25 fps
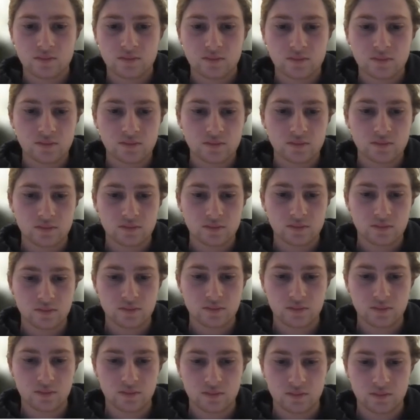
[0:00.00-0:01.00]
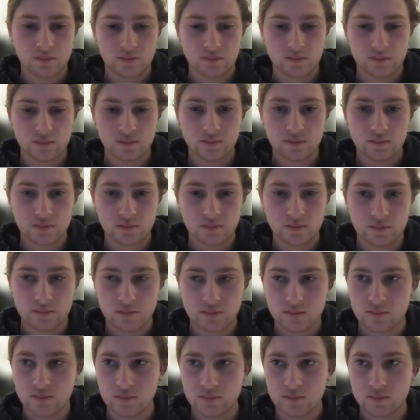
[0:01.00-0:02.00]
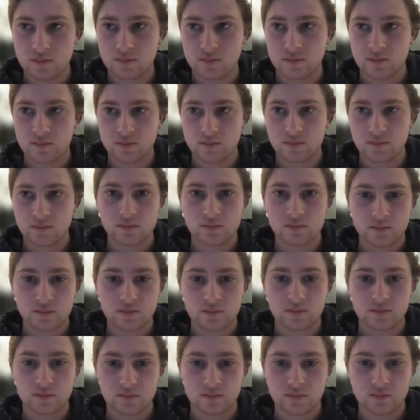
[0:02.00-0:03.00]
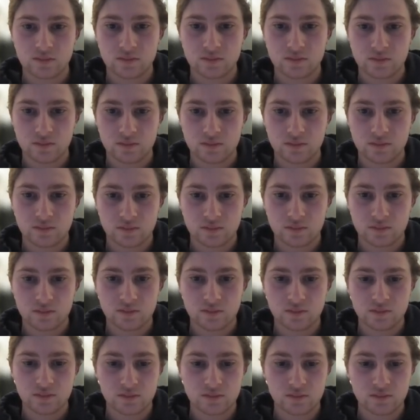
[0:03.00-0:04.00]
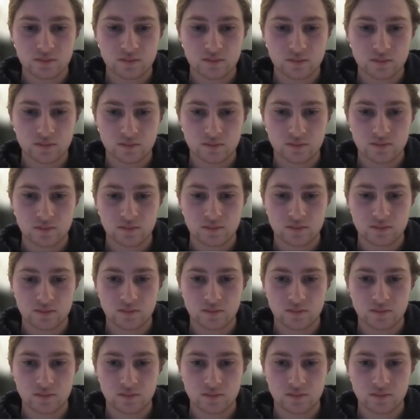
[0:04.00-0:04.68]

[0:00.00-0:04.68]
(silent)